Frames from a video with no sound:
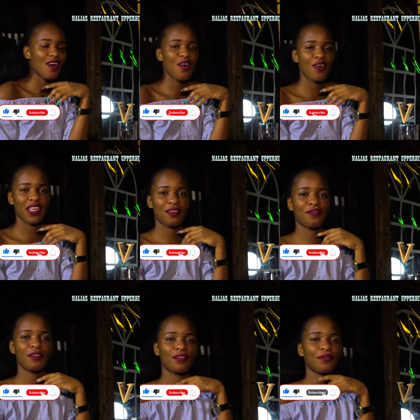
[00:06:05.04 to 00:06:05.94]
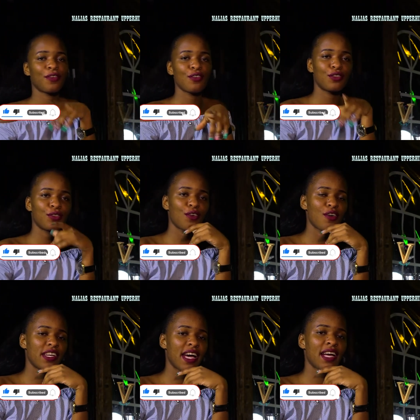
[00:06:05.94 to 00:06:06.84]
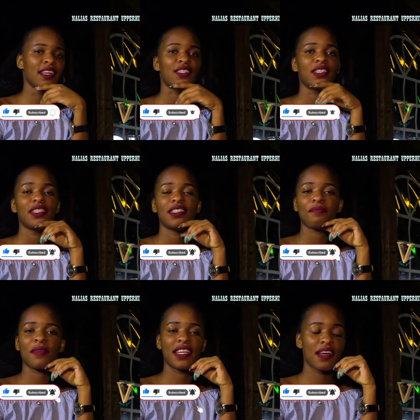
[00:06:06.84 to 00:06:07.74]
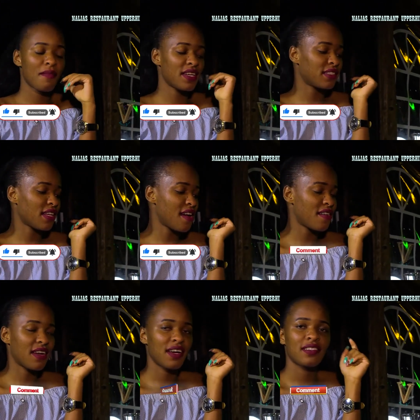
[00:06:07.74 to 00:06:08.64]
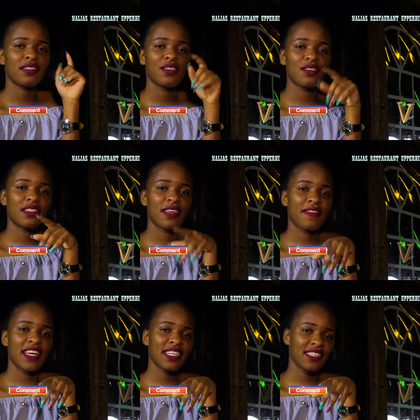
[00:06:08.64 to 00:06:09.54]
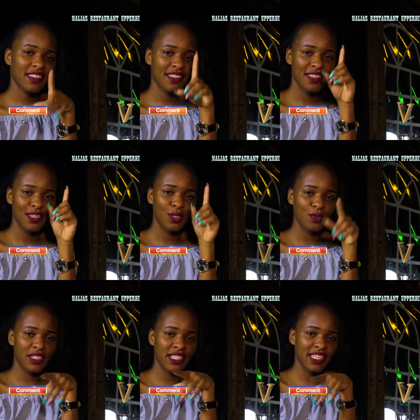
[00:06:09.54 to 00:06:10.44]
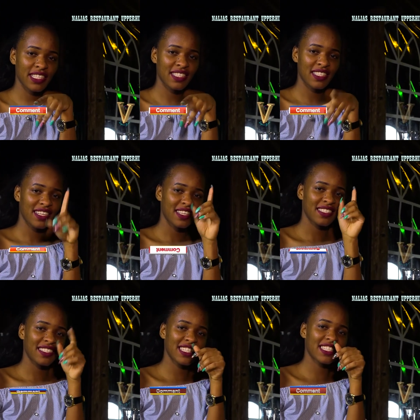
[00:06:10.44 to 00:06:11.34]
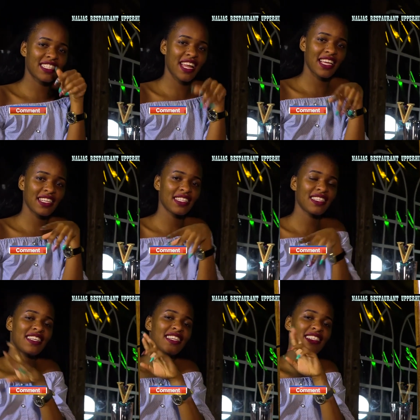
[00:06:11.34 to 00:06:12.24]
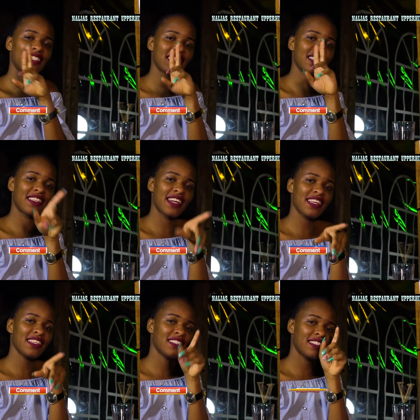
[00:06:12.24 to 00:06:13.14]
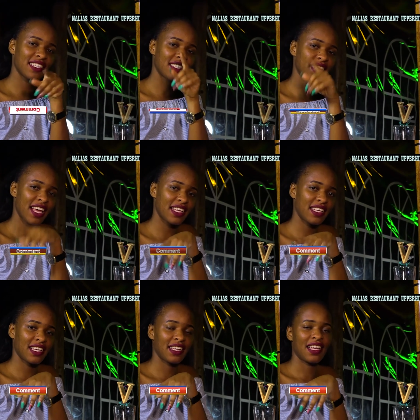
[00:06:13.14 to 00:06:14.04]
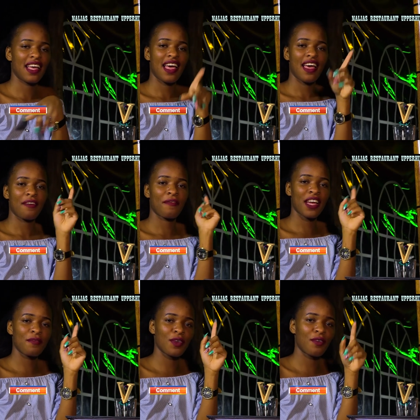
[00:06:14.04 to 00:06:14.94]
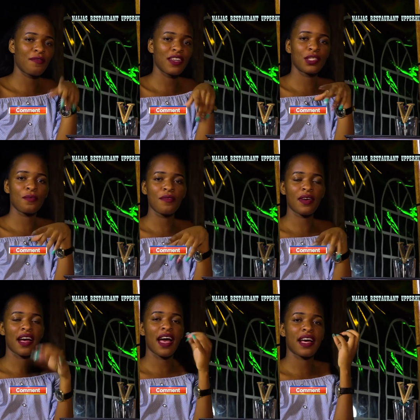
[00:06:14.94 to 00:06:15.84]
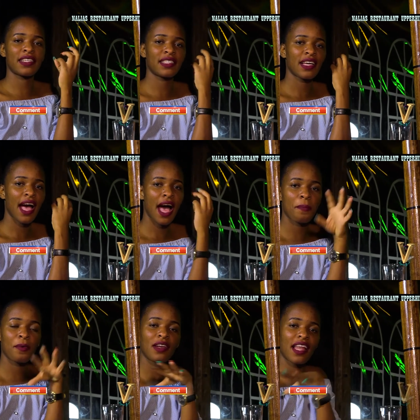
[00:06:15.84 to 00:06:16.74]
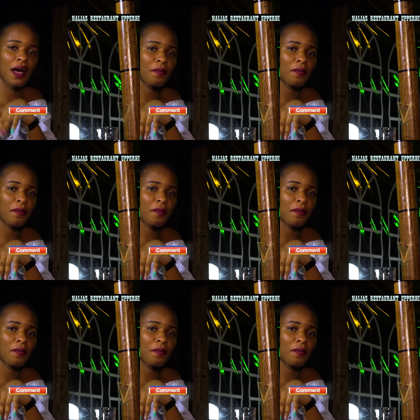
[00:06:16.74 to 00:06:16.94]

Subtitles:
Okay, for you to order, my numbers are 0726696369. Find me on Facebook at Apple